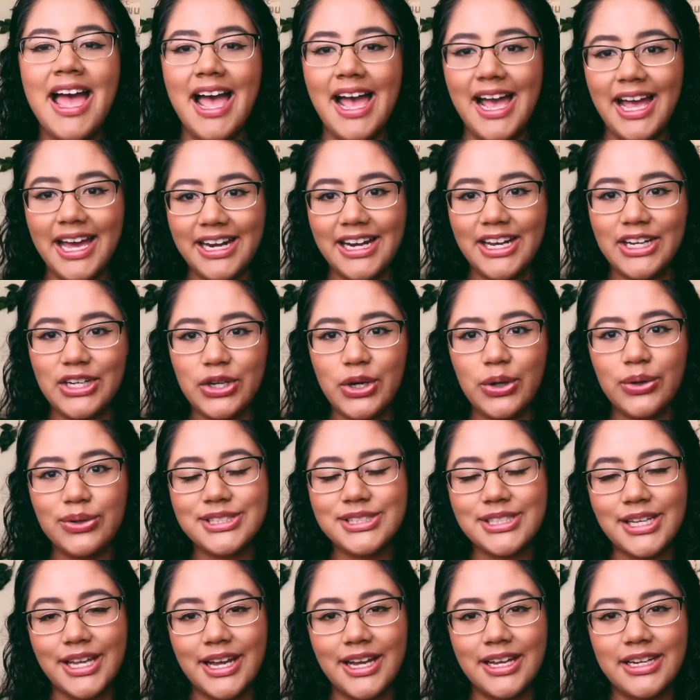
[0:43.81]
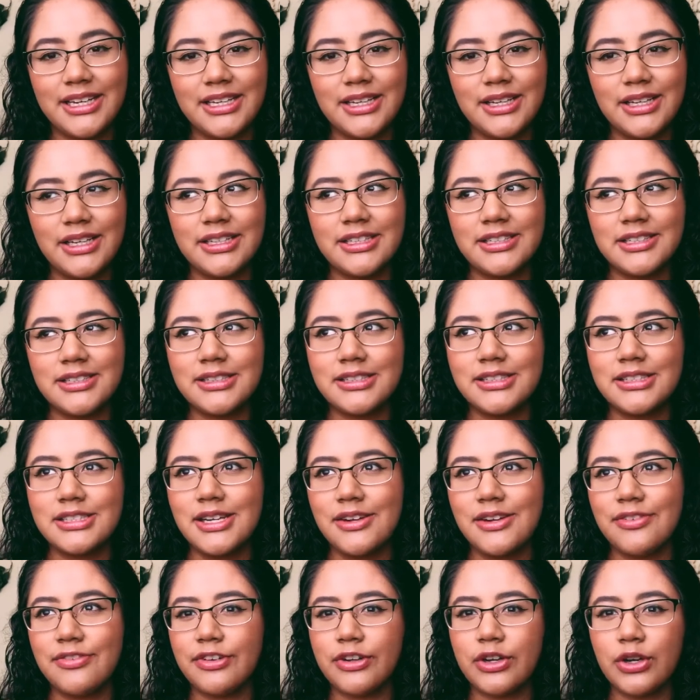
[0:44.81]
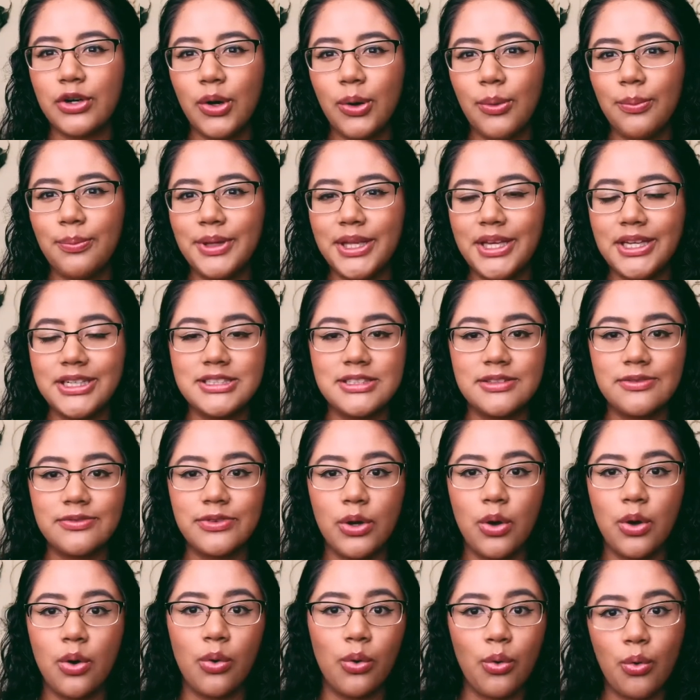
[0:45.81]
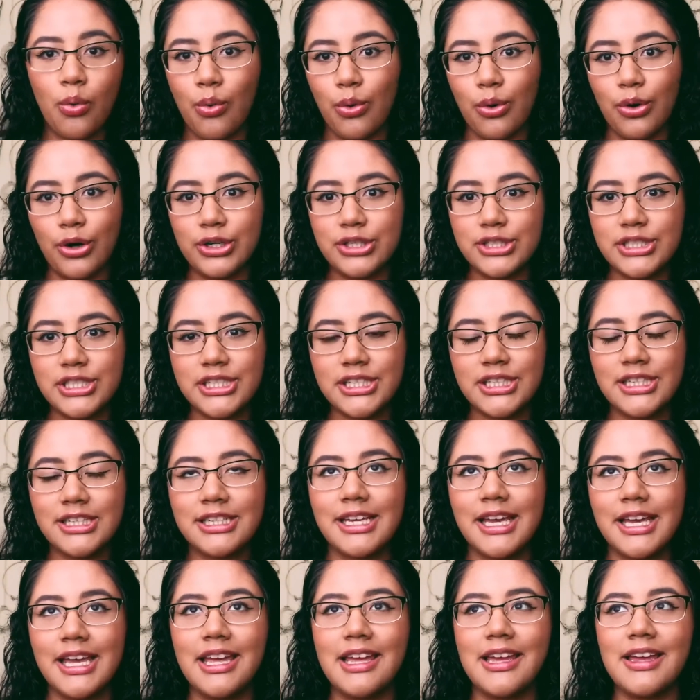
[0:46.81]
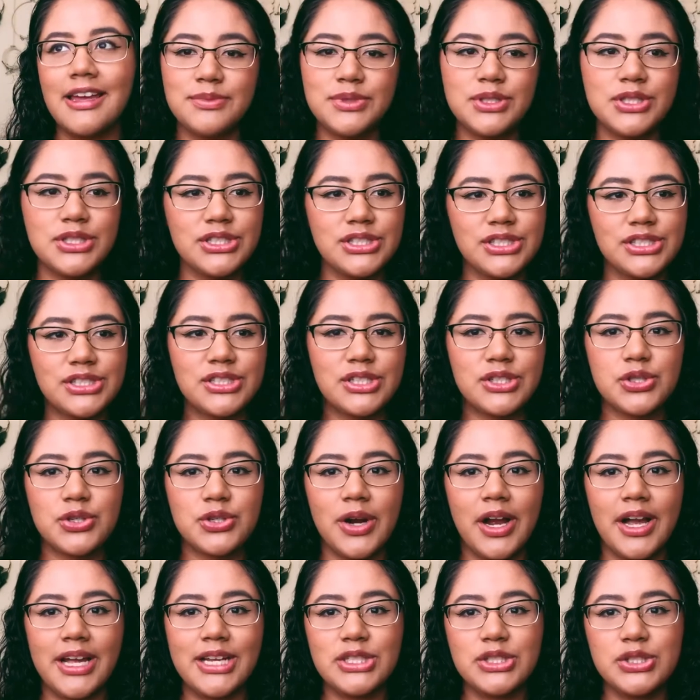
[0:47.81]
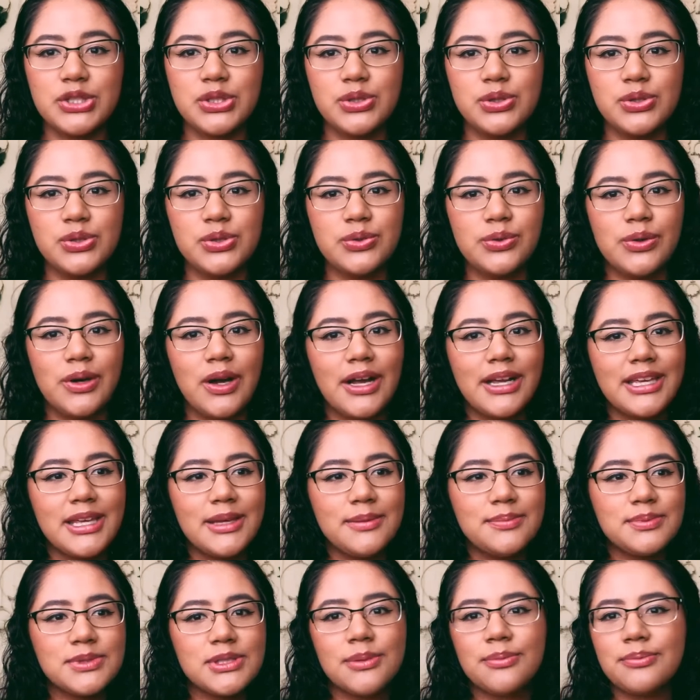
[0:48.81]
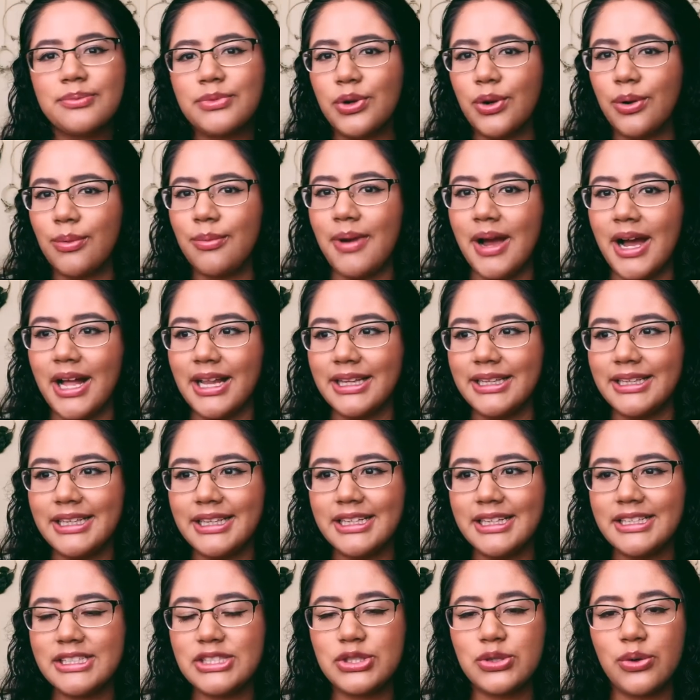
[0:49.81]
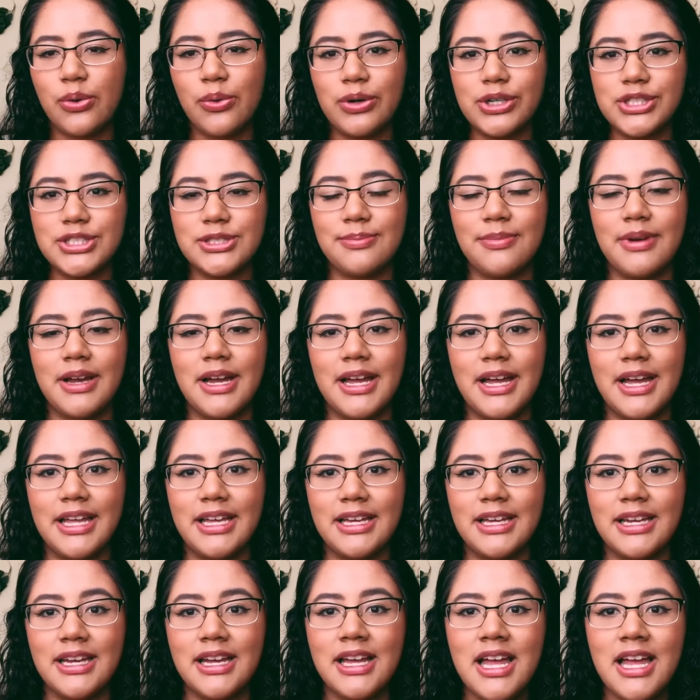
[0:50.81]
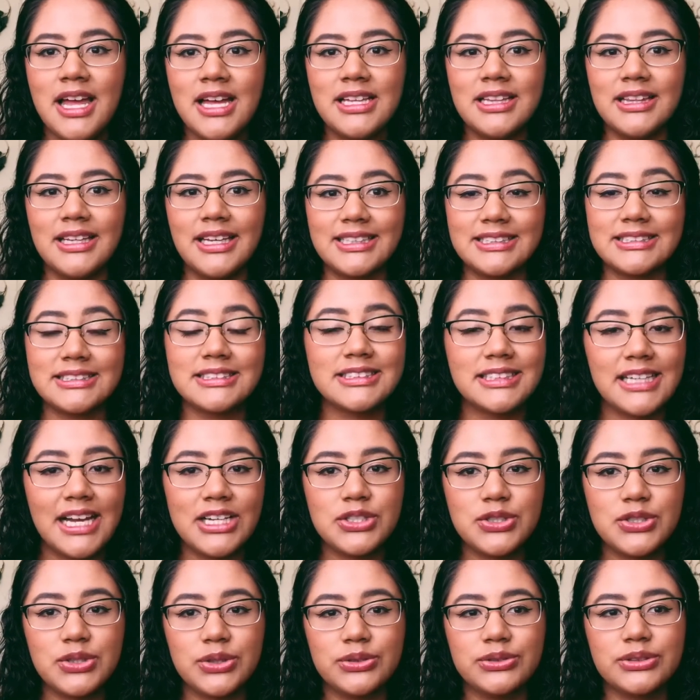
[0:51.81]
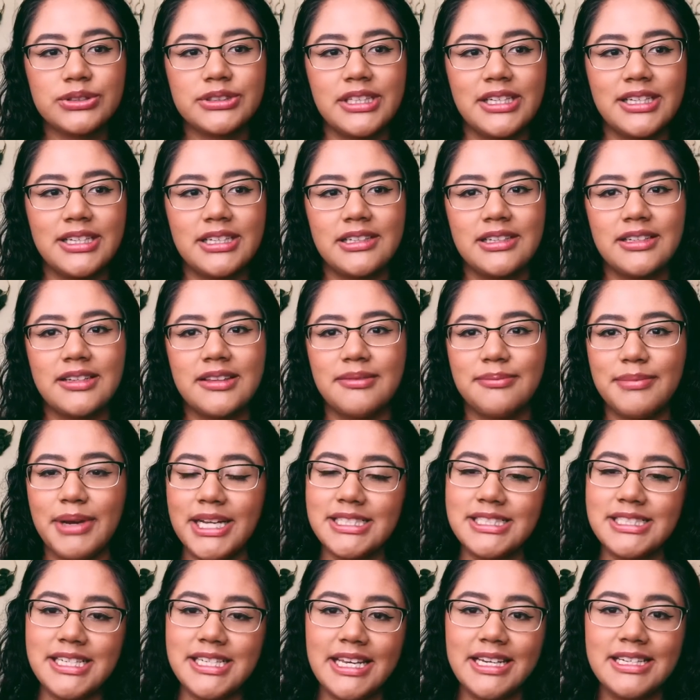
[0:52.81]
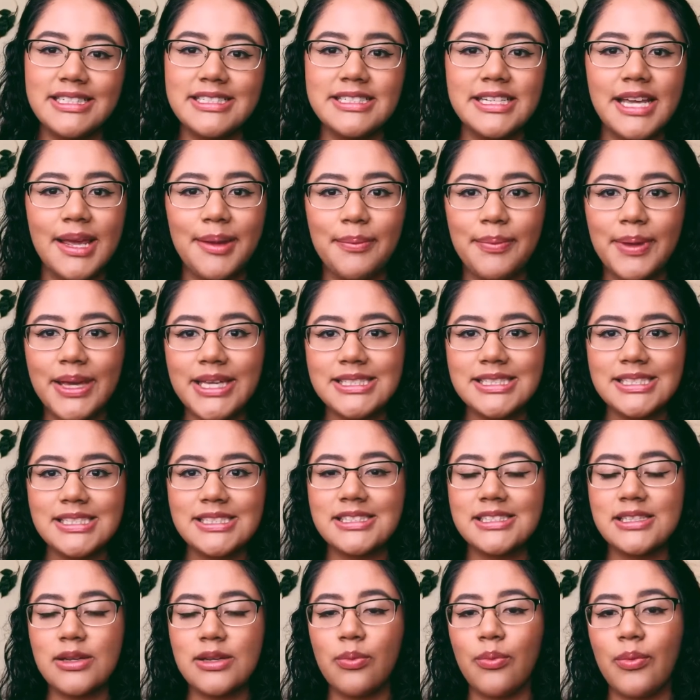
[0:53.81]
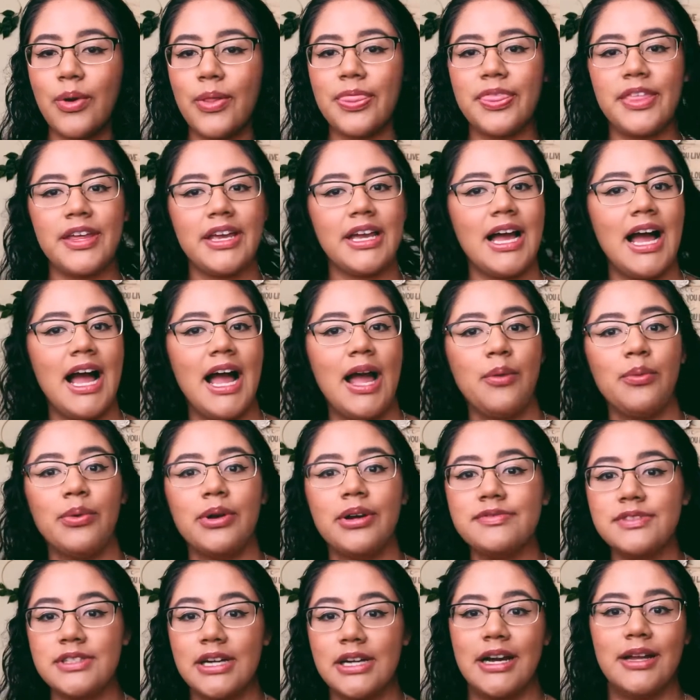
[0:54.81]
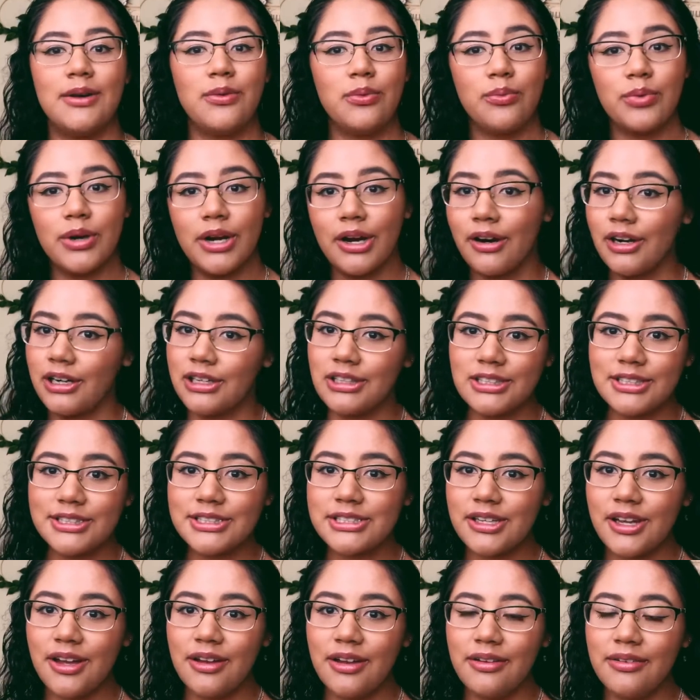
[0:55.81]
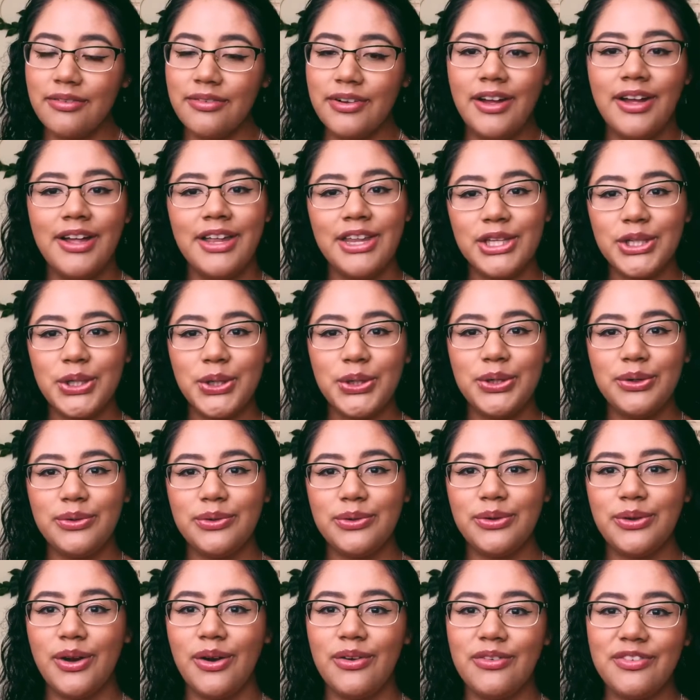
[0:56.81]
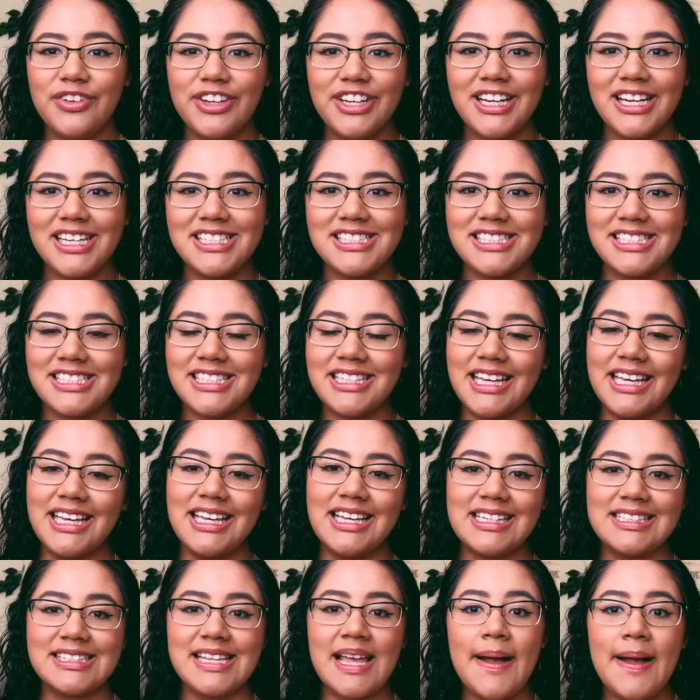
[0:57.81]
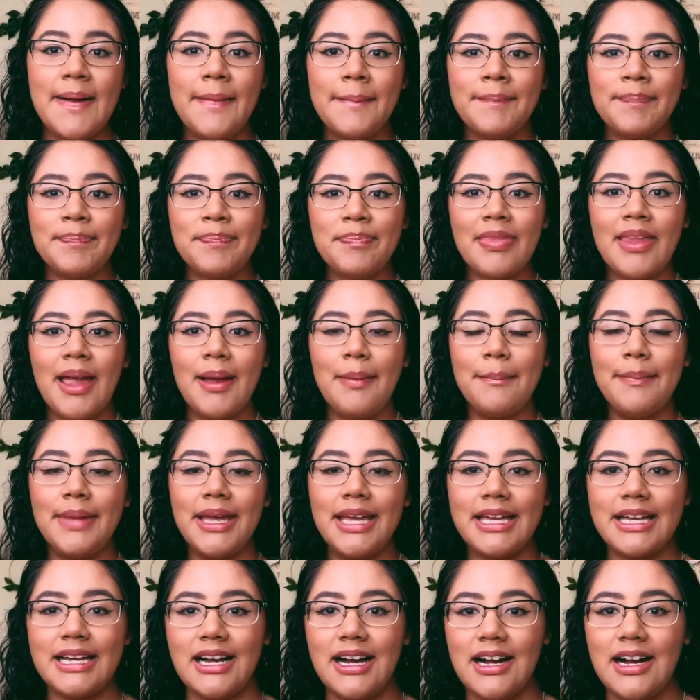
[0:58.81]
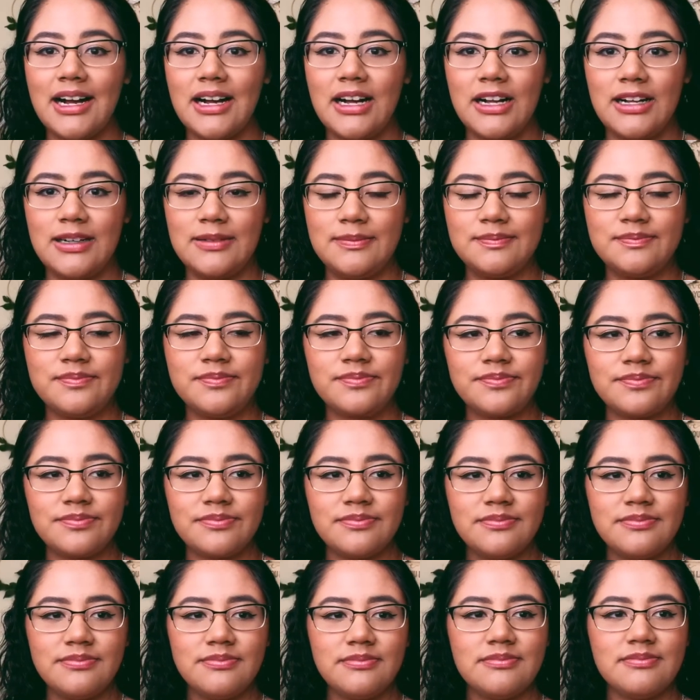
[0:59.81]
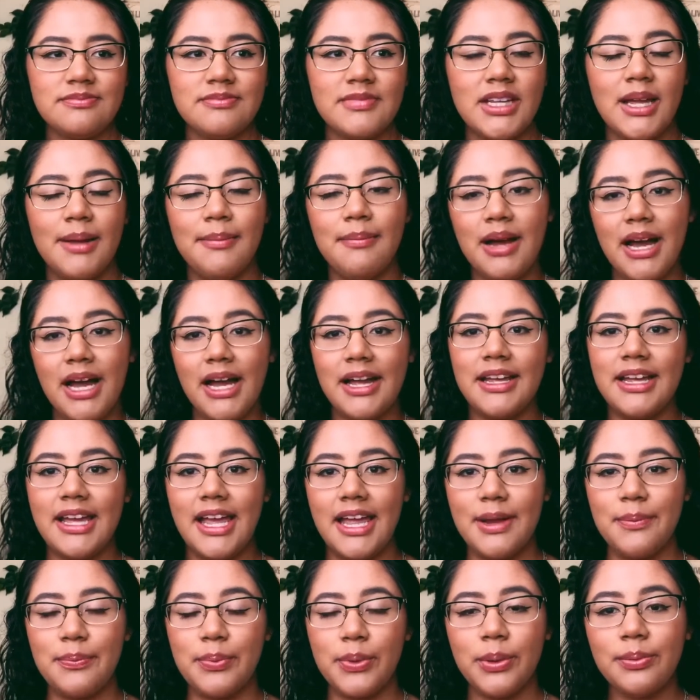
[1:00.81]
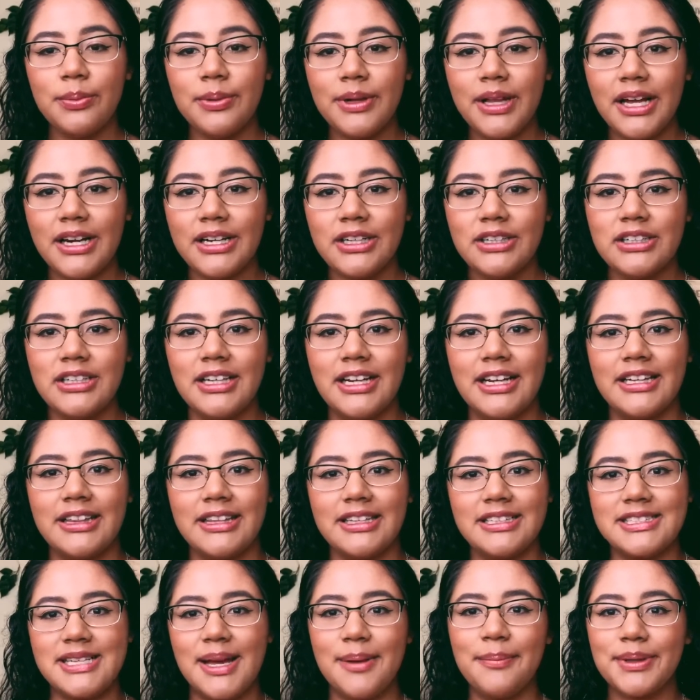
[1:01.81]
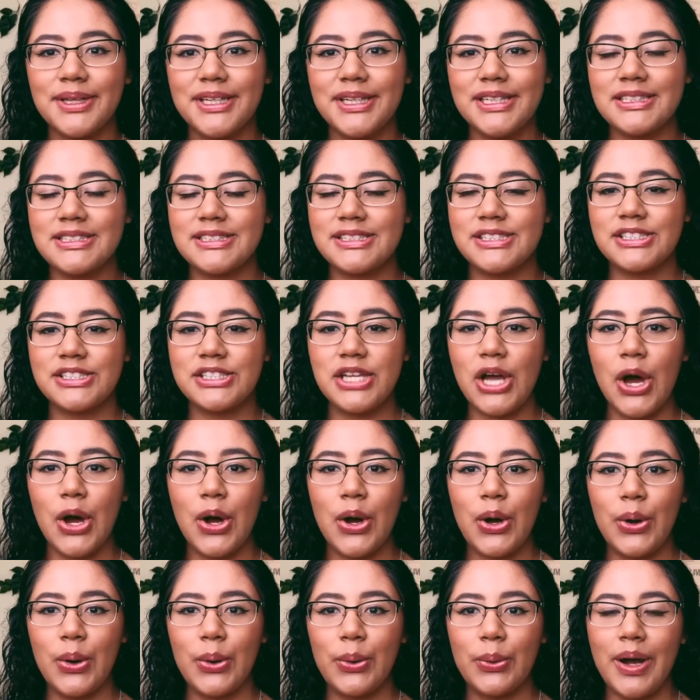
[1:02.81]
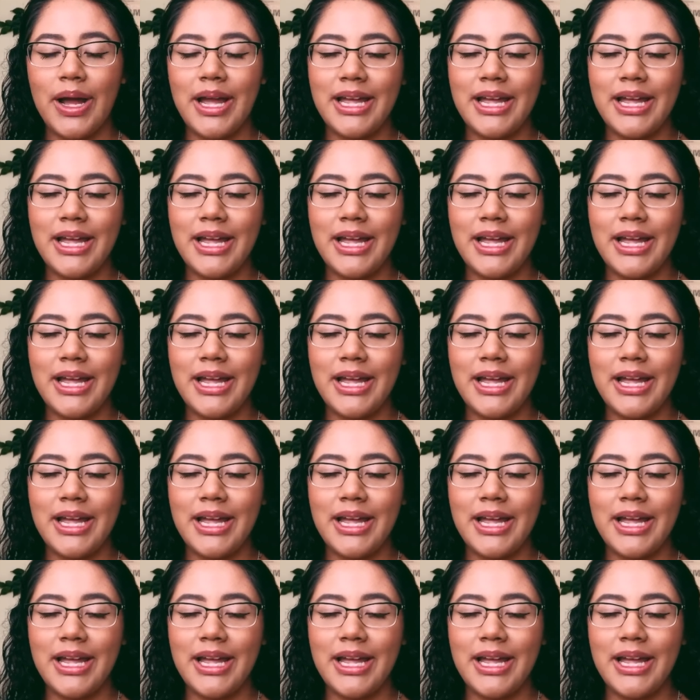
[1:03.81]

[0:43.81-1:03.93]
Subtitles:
And I know it's kind of difficult because of the whole quarantine and just trying to keep some normality towards my like schedules and my day-to-day basis. And one thing I would have done regardless of the COVID-19 is make my April planner in the template. So